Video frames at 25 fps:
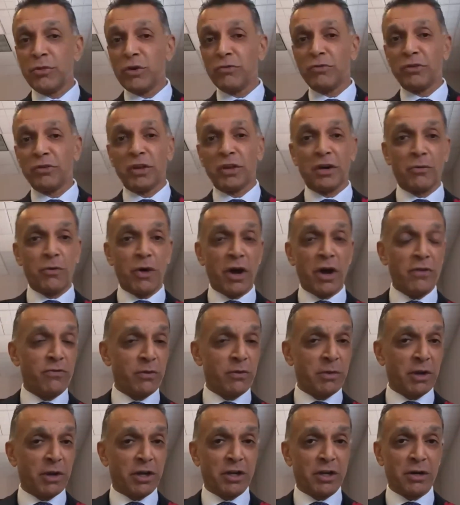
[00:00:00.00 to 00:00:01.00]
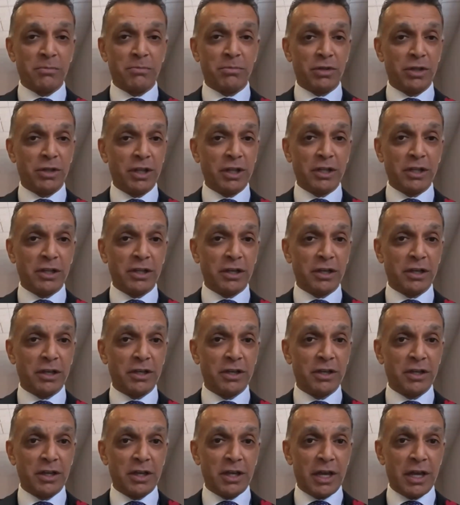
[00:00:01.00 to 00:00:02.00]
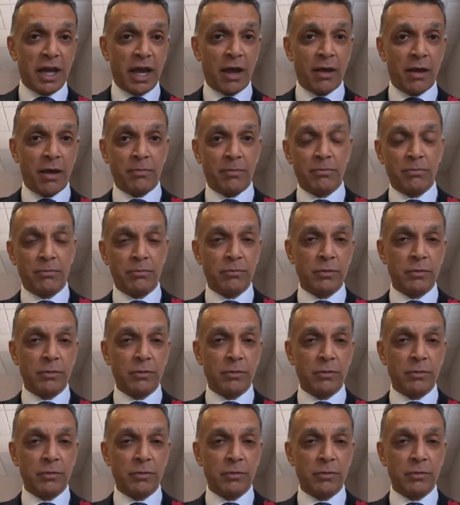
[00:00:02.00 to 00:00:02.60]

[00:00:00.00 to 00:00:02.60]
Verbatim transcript: oh, moving okay. away from it completely. Okay. And